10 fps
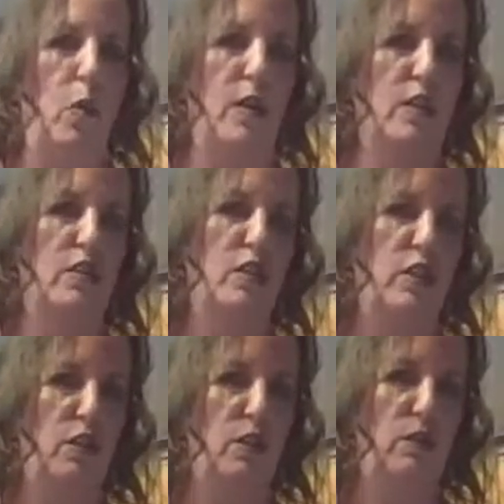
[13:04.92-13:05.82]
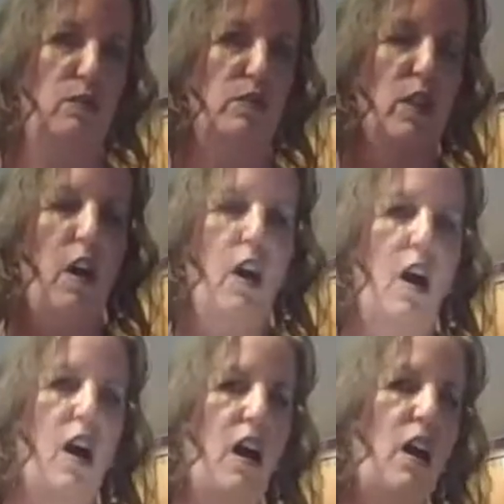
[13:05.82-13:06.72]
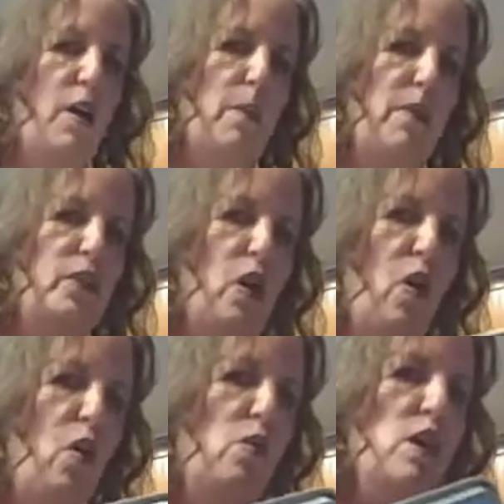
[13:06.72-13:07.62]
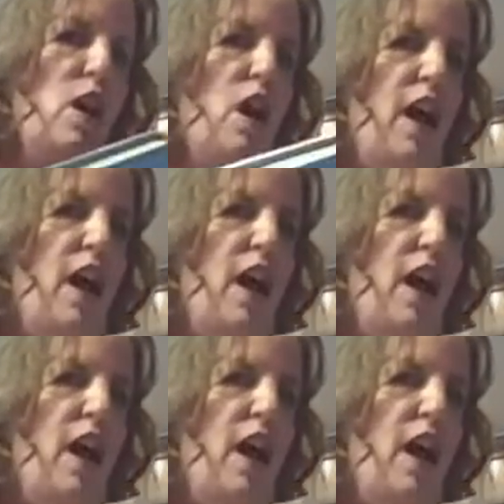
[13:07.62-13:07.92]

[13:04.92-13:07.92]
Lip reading: I'm going to use. So